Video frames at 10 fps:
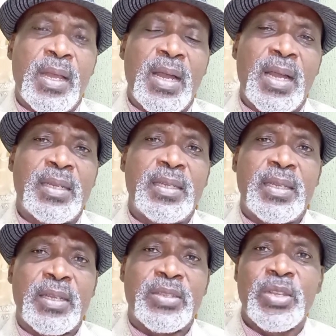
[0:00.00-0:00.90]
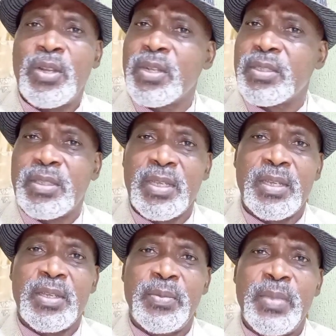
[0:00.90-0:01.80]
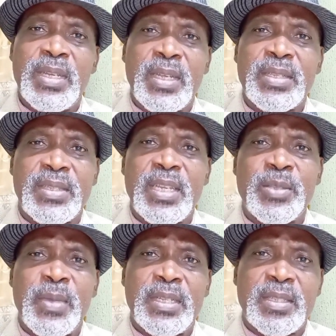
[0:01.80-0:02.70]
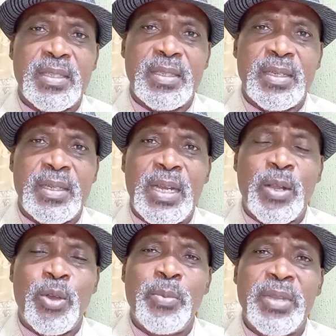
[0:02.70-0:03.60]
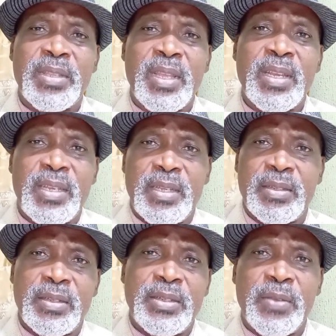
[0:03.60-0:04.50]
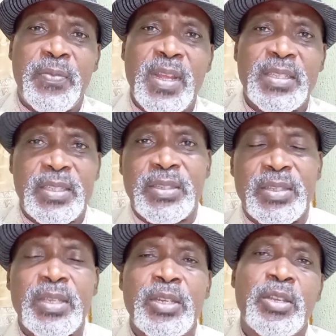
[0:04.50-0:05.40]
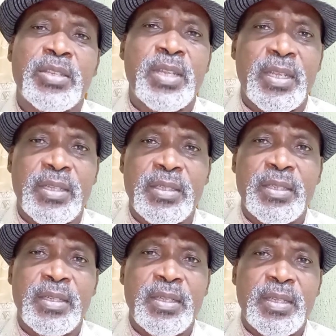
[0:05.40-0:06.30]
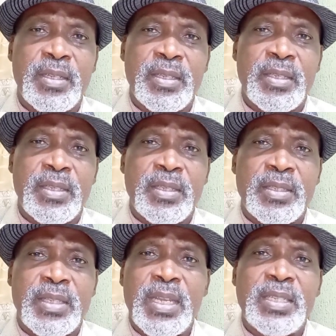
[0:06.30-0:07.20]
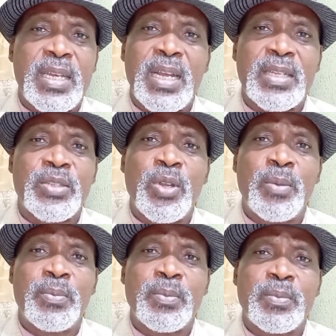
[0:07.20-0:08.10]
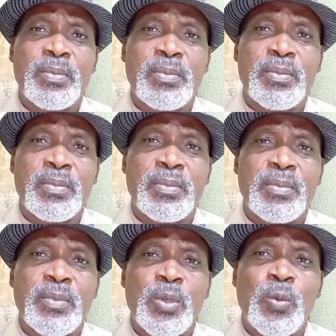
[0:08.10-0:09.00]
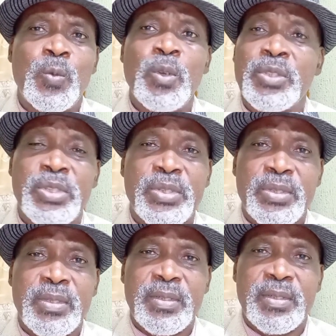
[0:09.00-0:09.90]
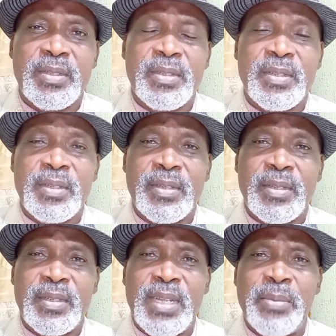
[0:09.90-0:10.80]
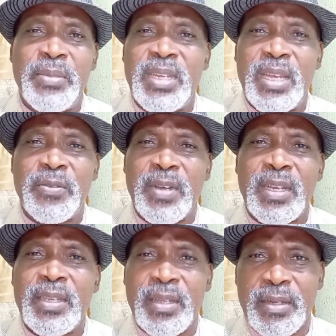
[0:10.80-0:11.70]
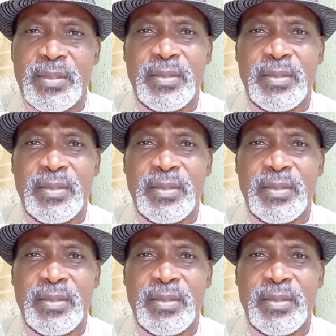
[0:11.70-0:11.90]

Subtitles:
and in her song, she made a statement that got me thinking, reflecting seriously. Said there are some wounds that may never heal.